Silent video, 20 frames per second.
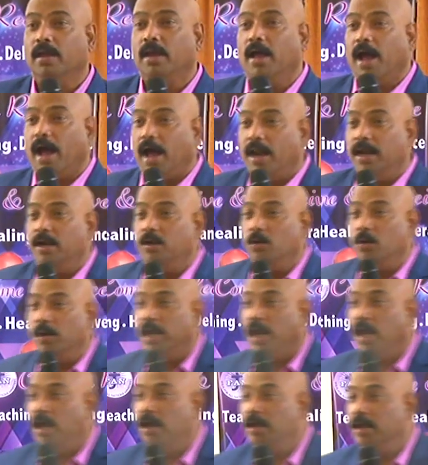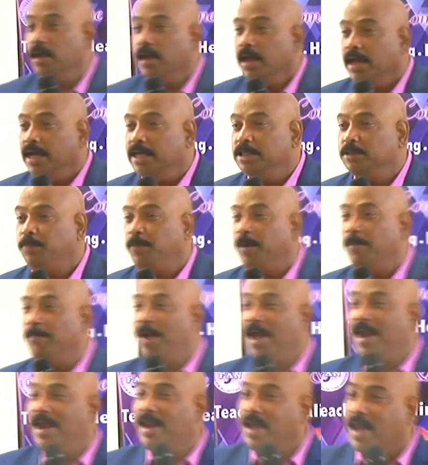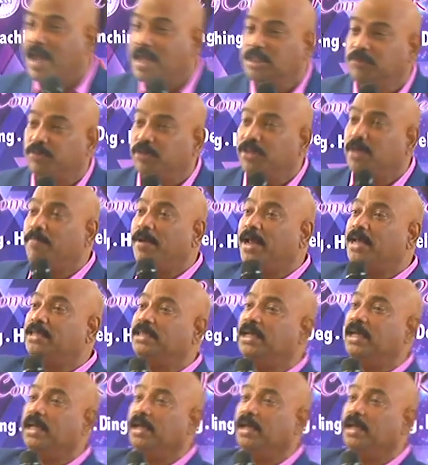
Hallelujah. He's preparing us for the blessing.